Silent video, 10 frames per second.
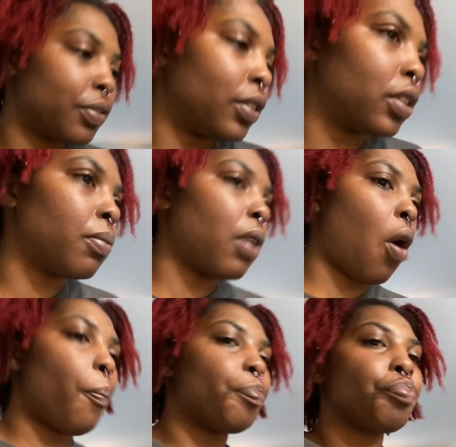feel good, bro.
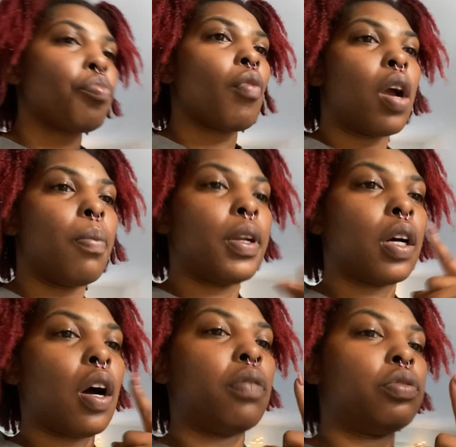Put a
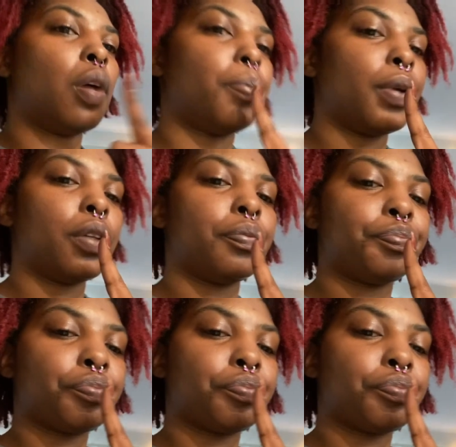cough drop in.